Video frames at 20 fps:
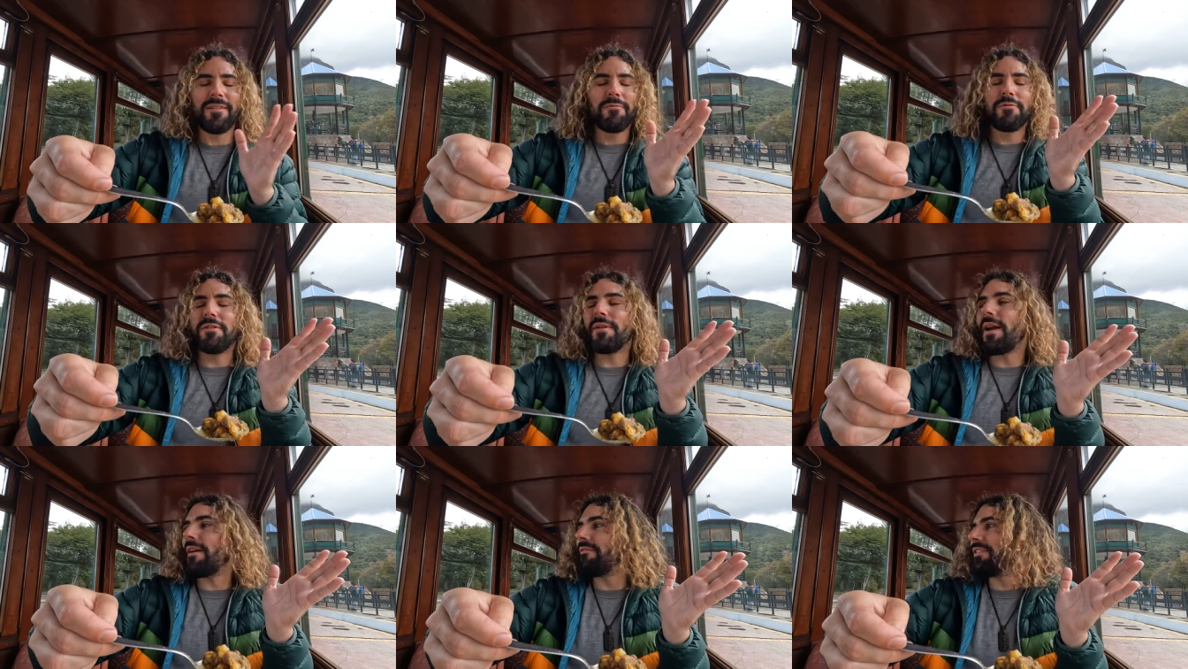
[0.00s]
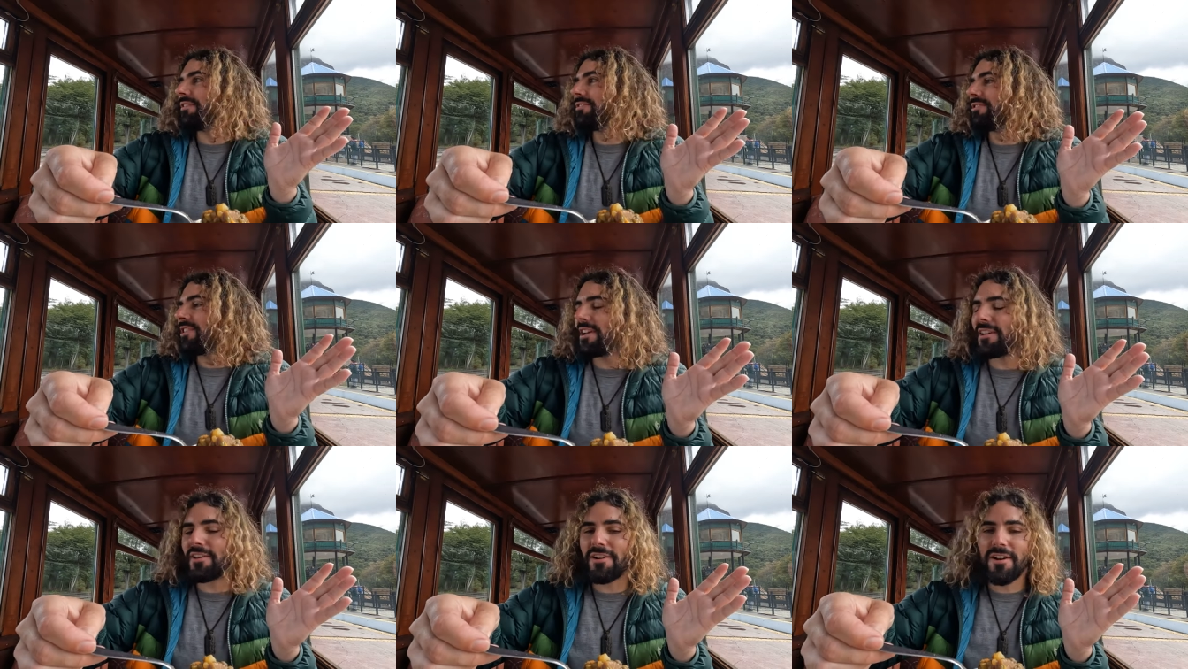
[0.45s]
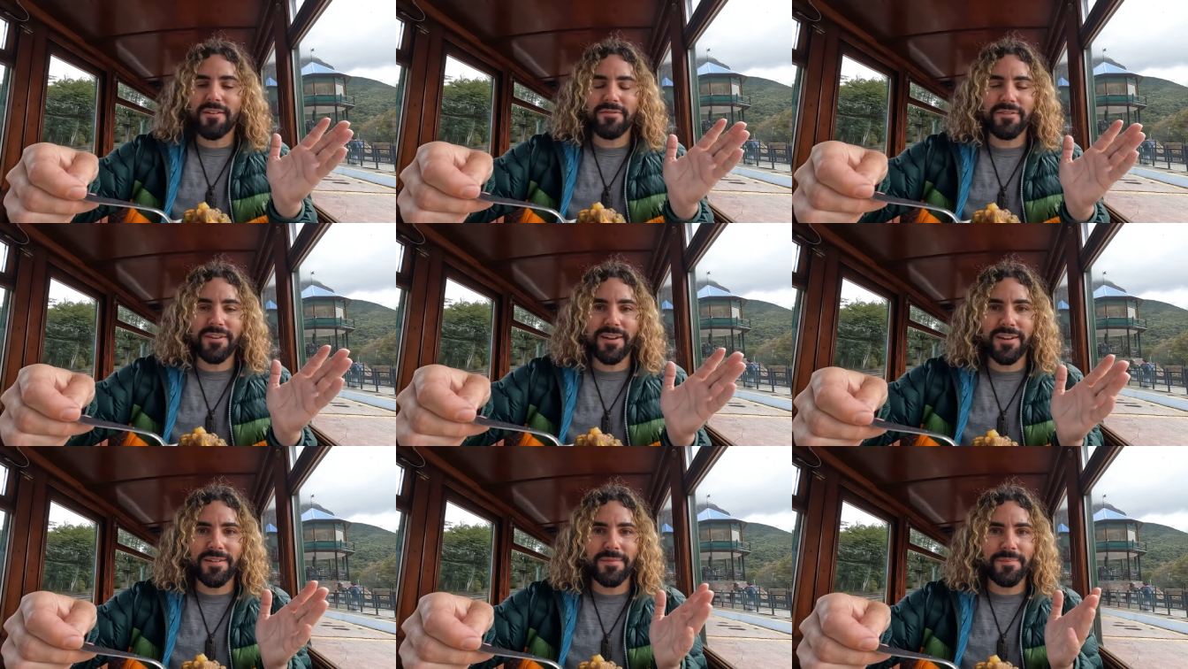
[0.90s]
We haven't even taken
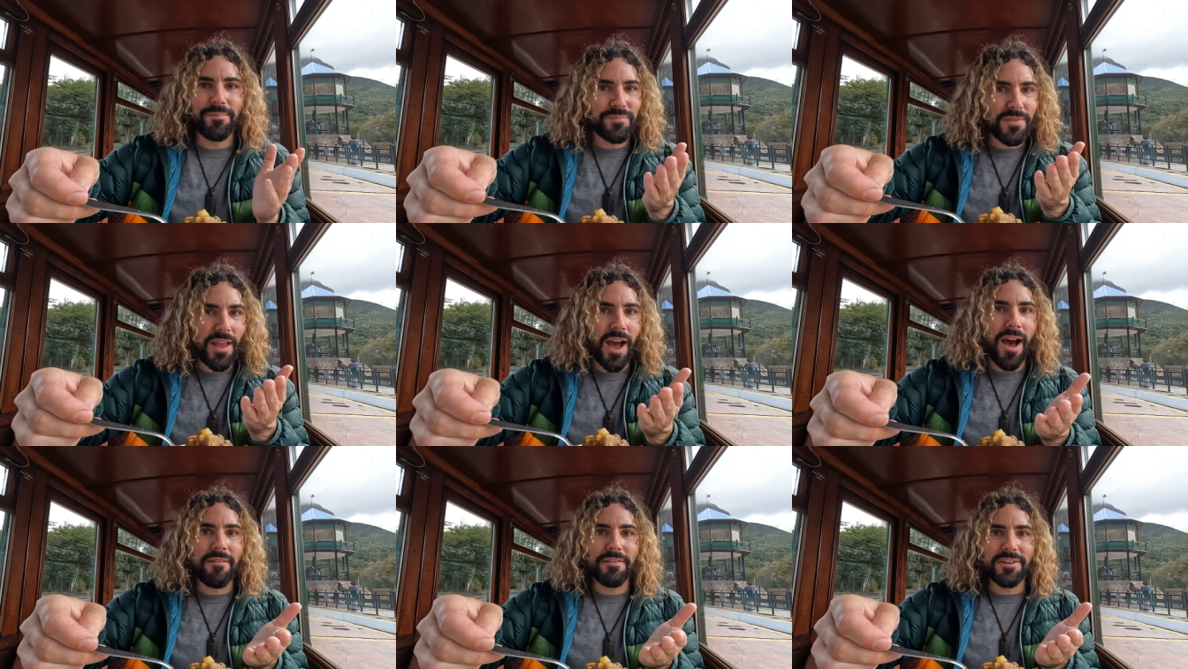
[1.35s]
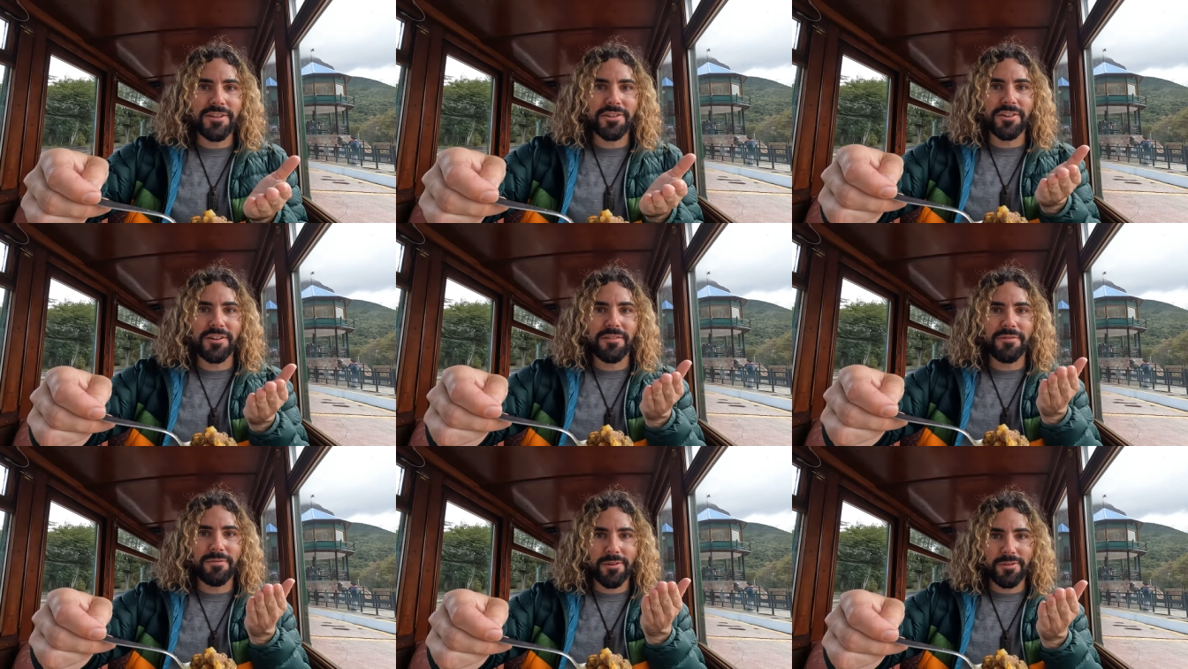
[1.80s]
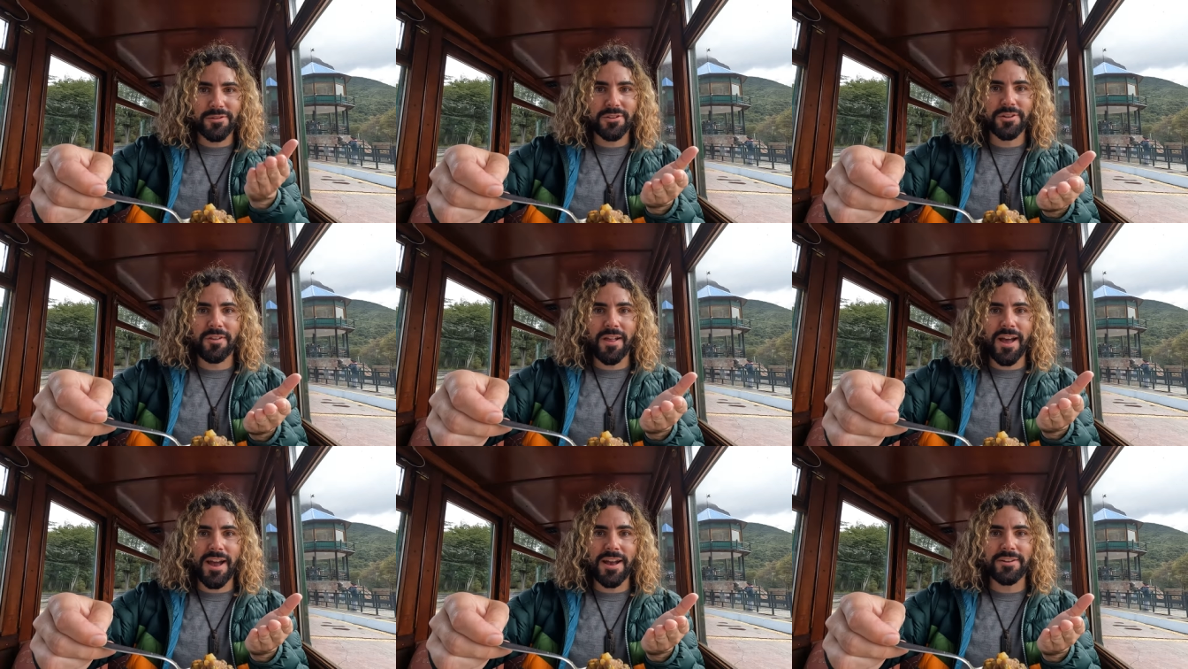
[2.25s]
off yet. Obviously,
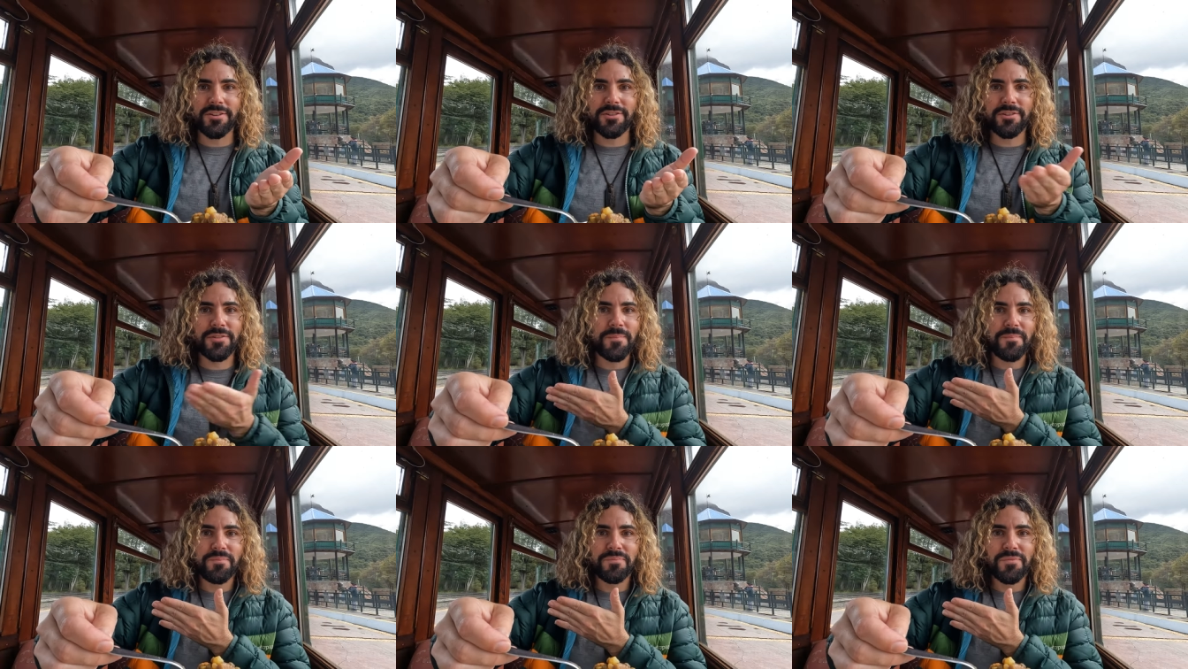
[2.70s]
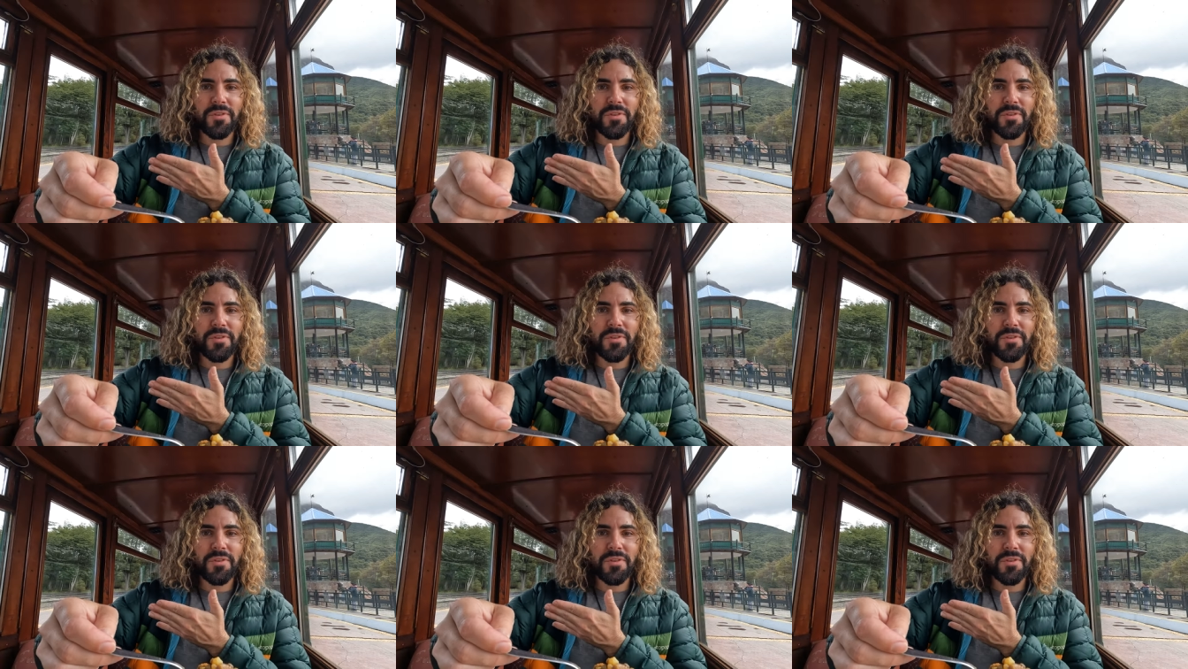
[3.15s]
first class.